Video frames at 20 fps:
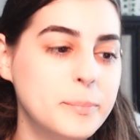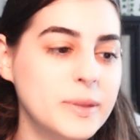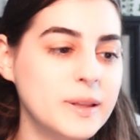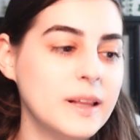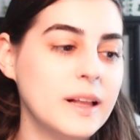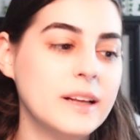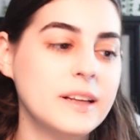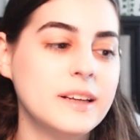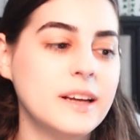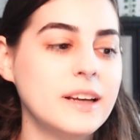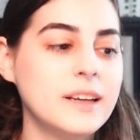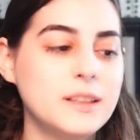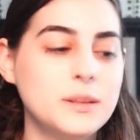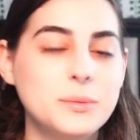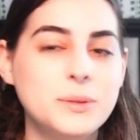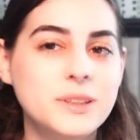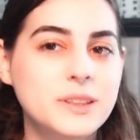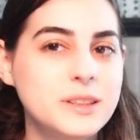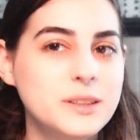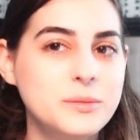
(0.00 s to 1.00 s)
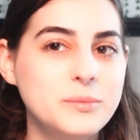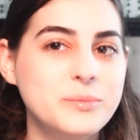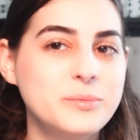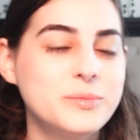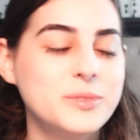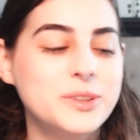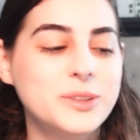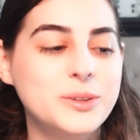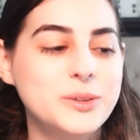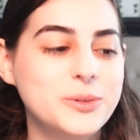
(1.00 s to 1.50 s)
like, I had to put them,
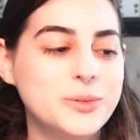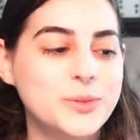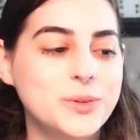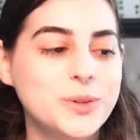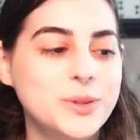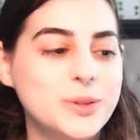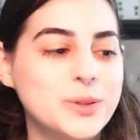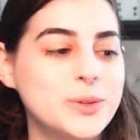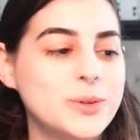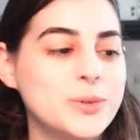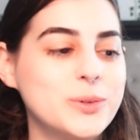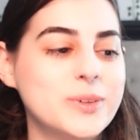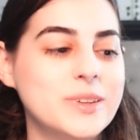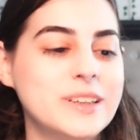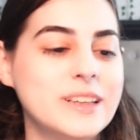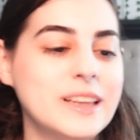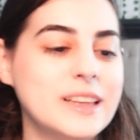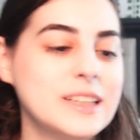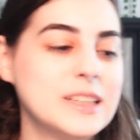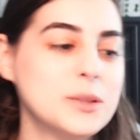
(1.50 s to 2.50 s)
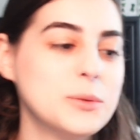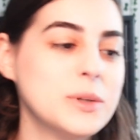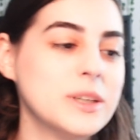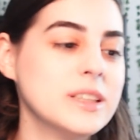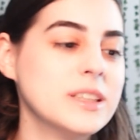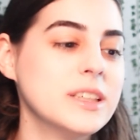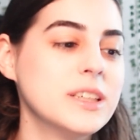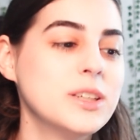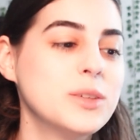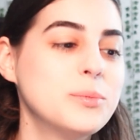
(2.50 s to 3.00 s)
you know, so this is what I
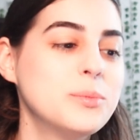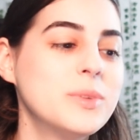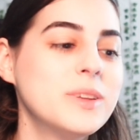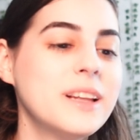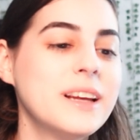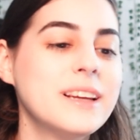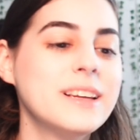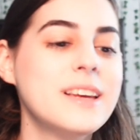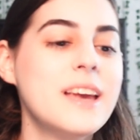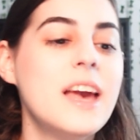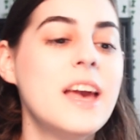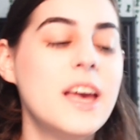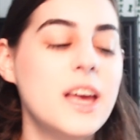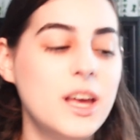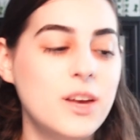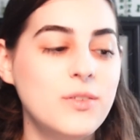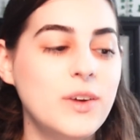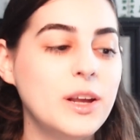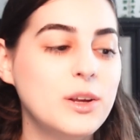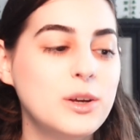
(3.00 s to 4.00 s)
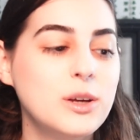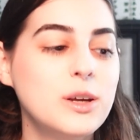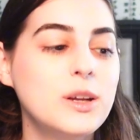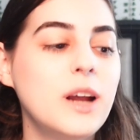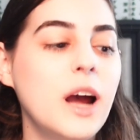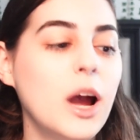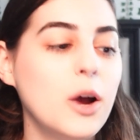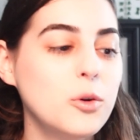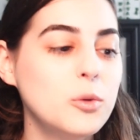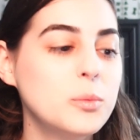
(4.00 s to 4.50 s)
did. But like, if I
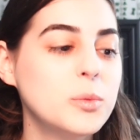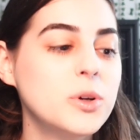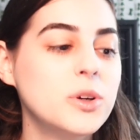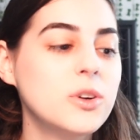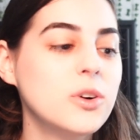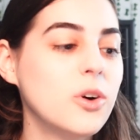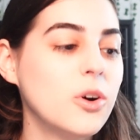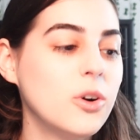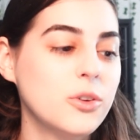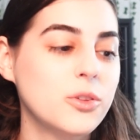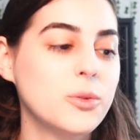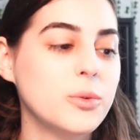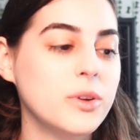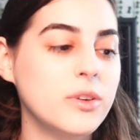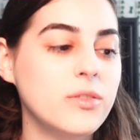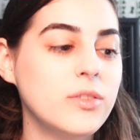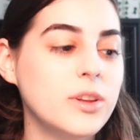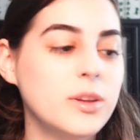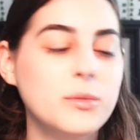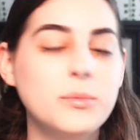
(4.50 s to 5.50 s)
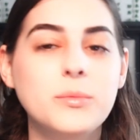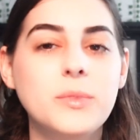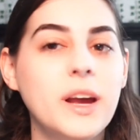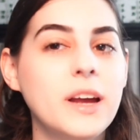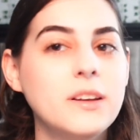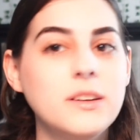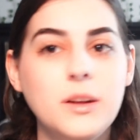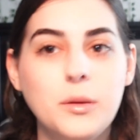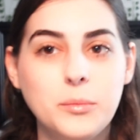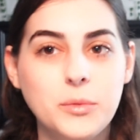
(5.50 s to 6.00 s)
could, I would put all 3 of them
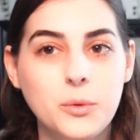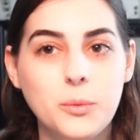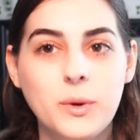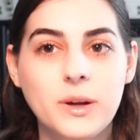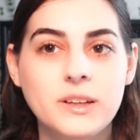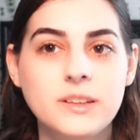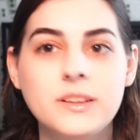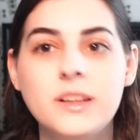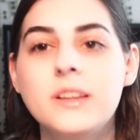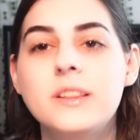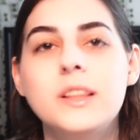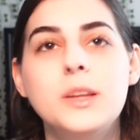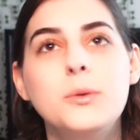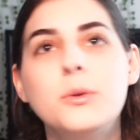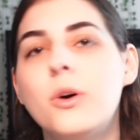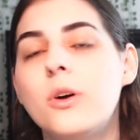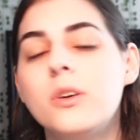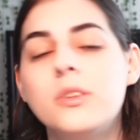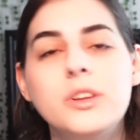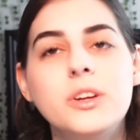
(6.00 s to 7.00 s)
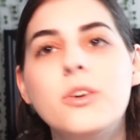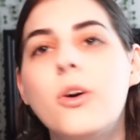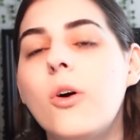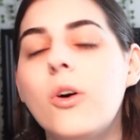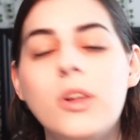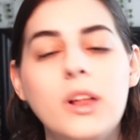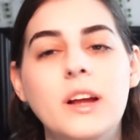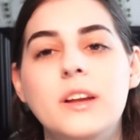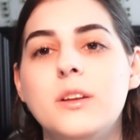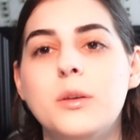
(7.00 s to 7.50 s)
at number 1. Like, they're
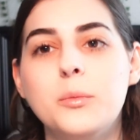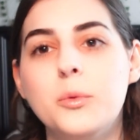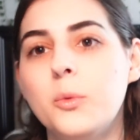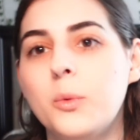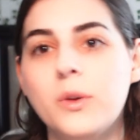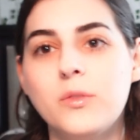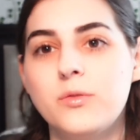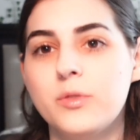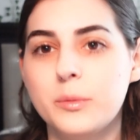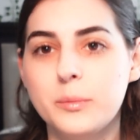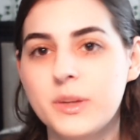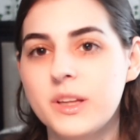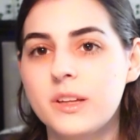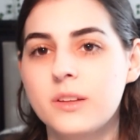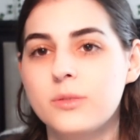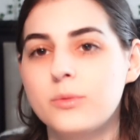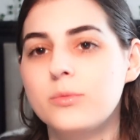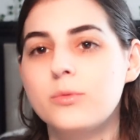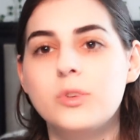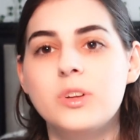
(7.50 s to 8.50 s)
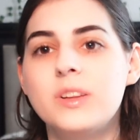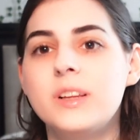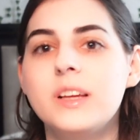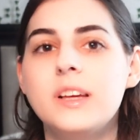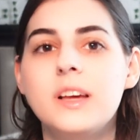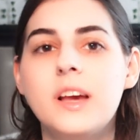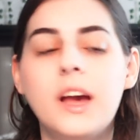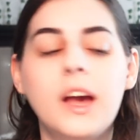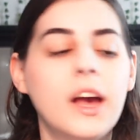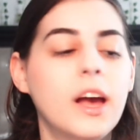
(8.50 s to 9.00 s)
all at number 1 for me,
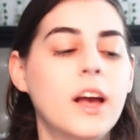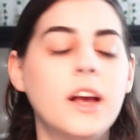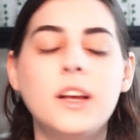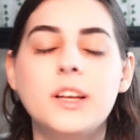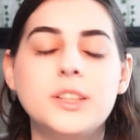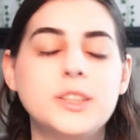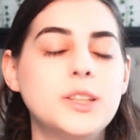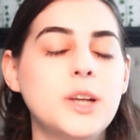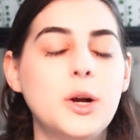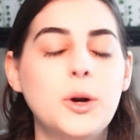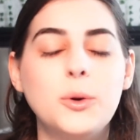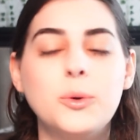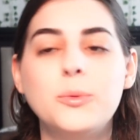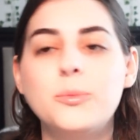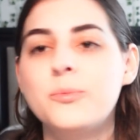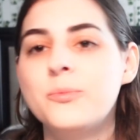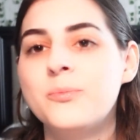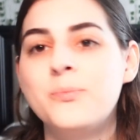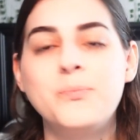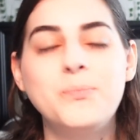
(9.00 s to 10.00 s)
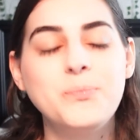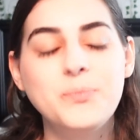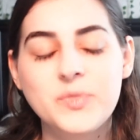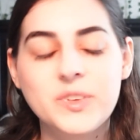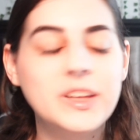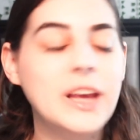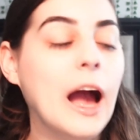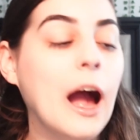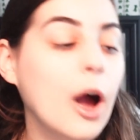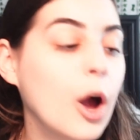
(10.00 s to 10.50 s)
really. So
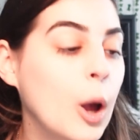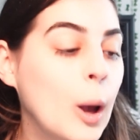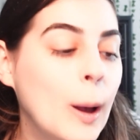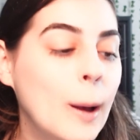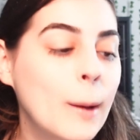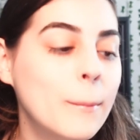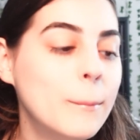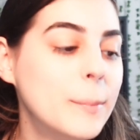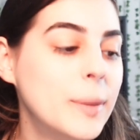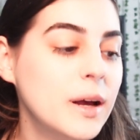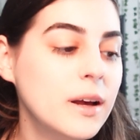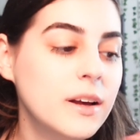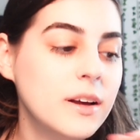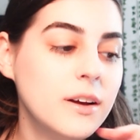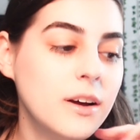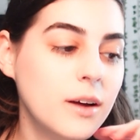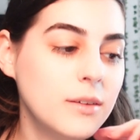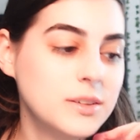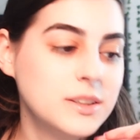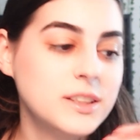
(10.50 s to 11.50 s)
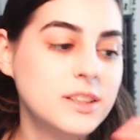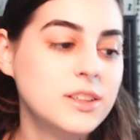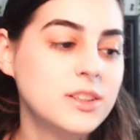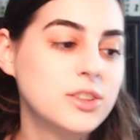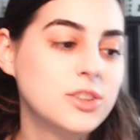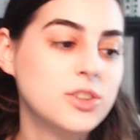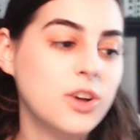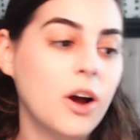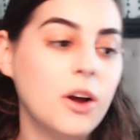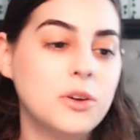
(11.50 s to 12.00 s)
yeah, but obviously
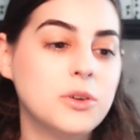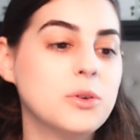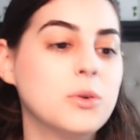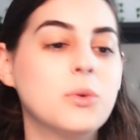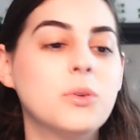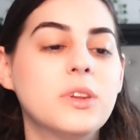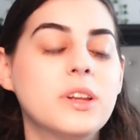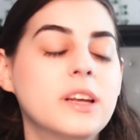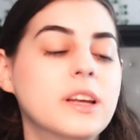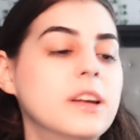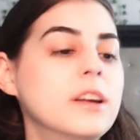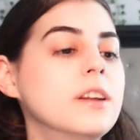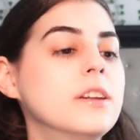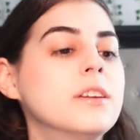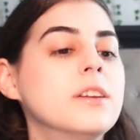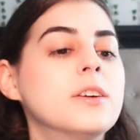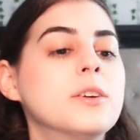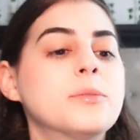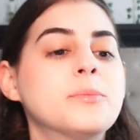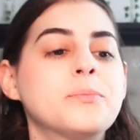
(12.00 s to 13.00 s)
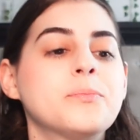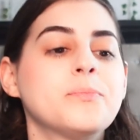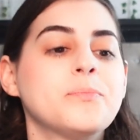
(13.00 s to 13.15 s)
John Nolan,